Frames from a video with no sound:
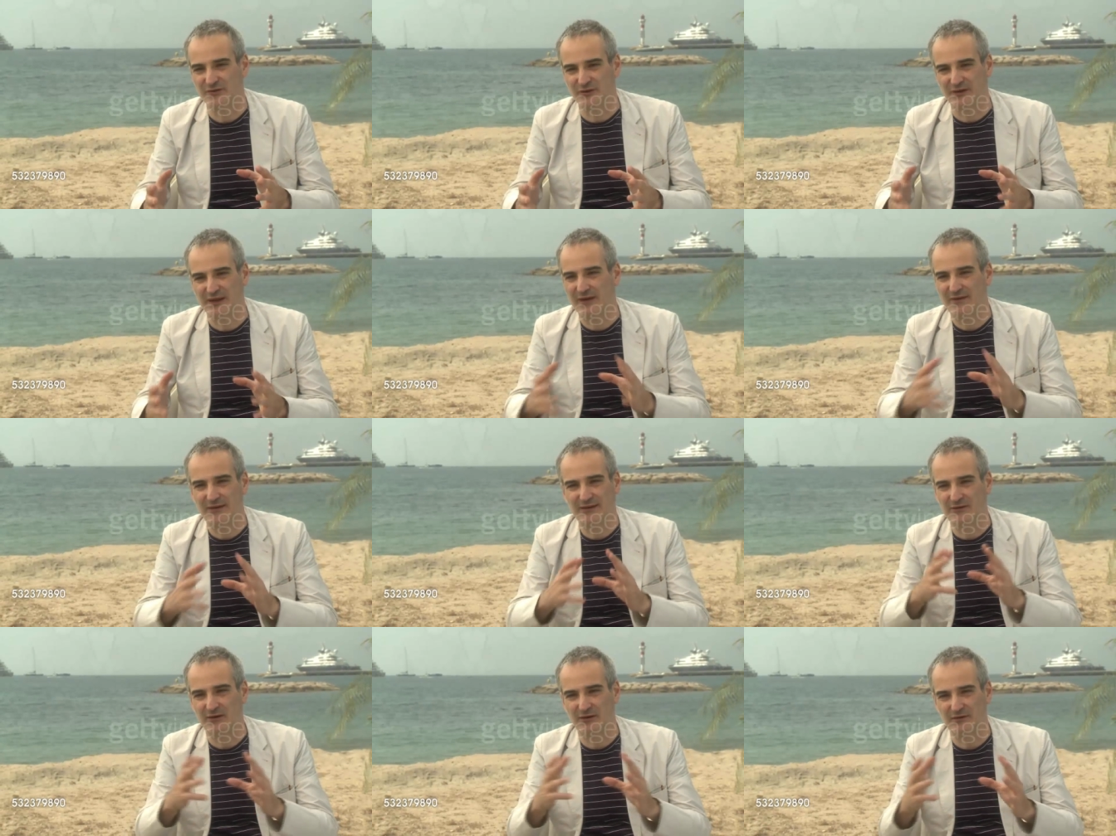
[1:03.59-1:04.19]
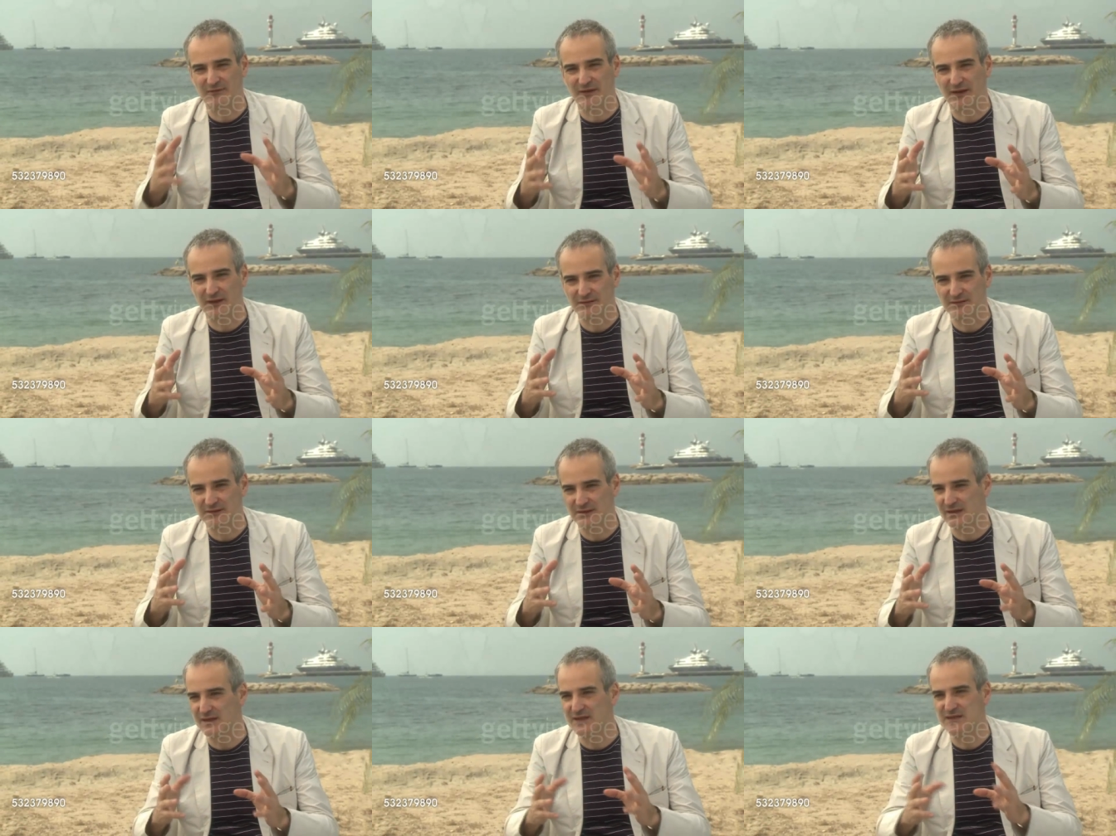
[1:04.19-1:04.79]
The character of
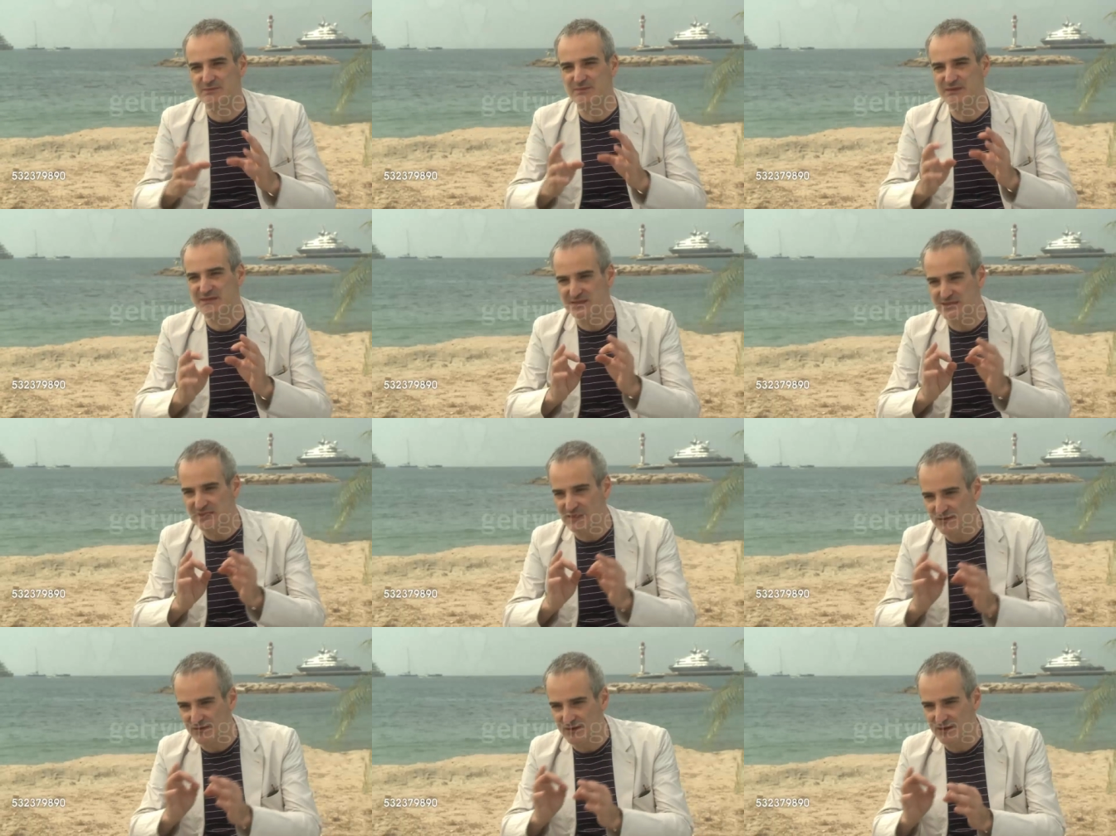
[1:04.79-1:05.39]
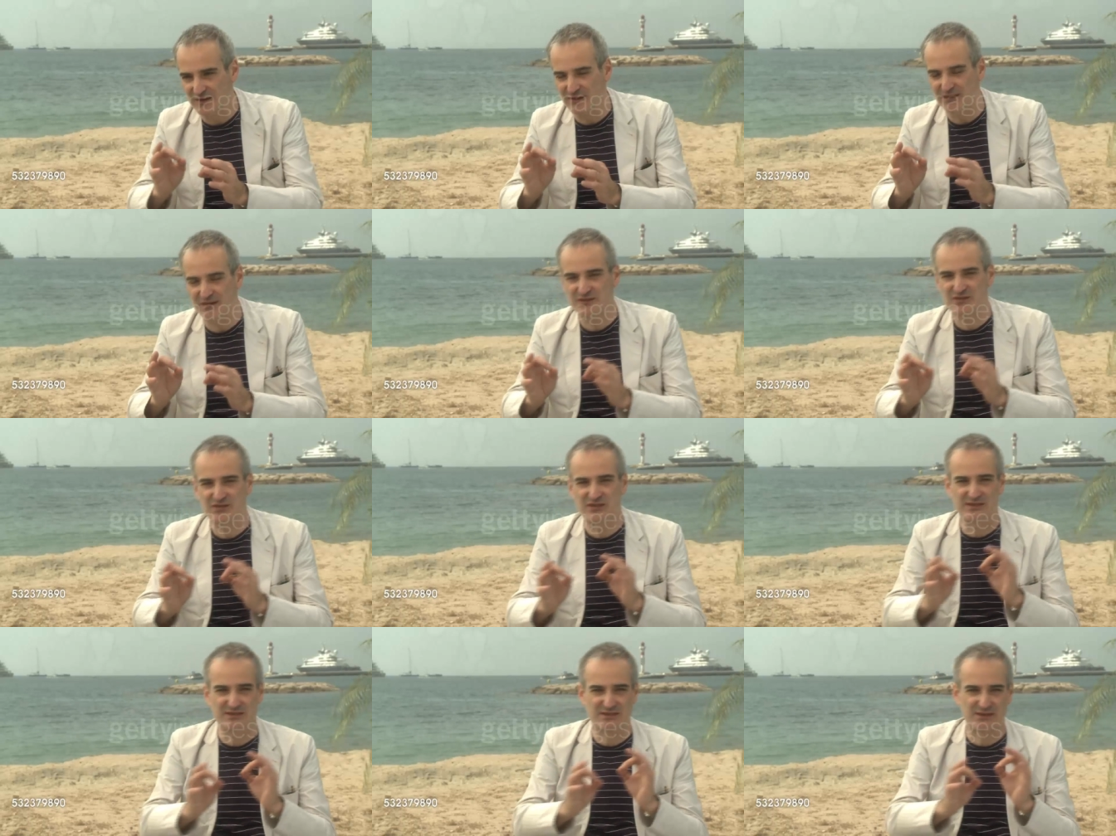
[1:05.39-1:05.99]
Valentine is mysterious.
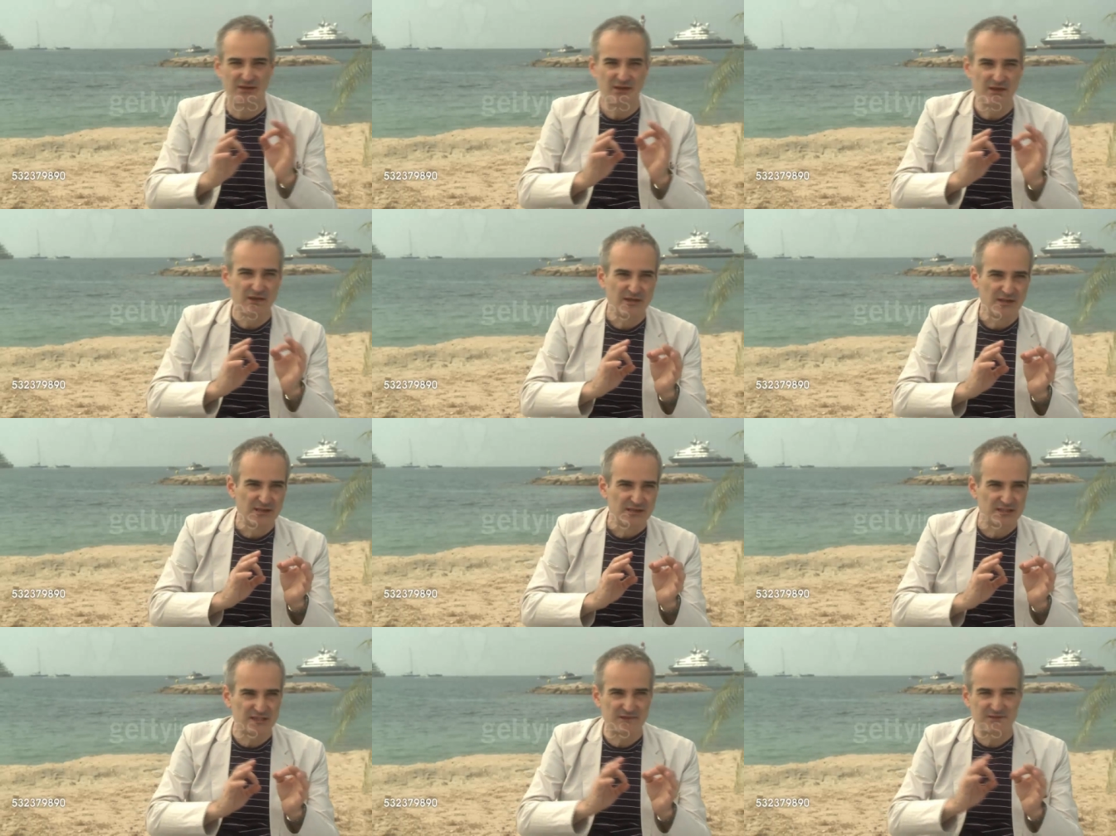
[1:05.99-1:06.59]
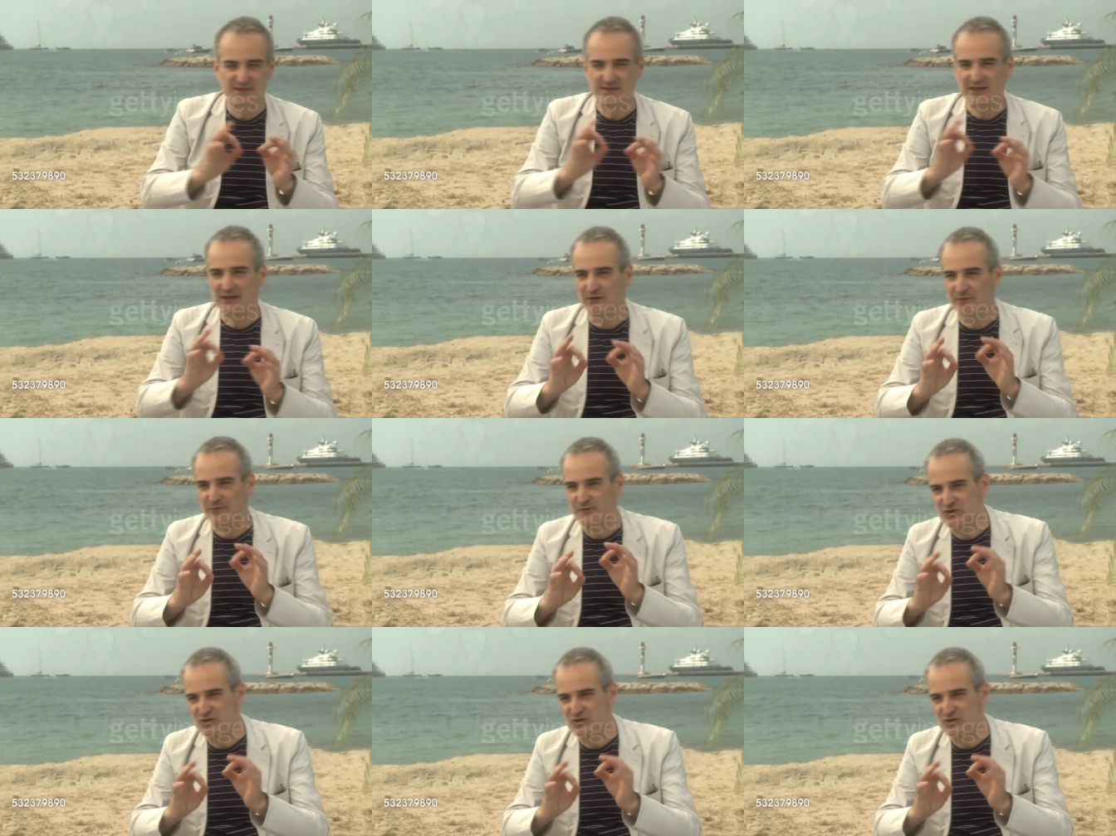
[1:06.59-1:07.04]
She's this kind of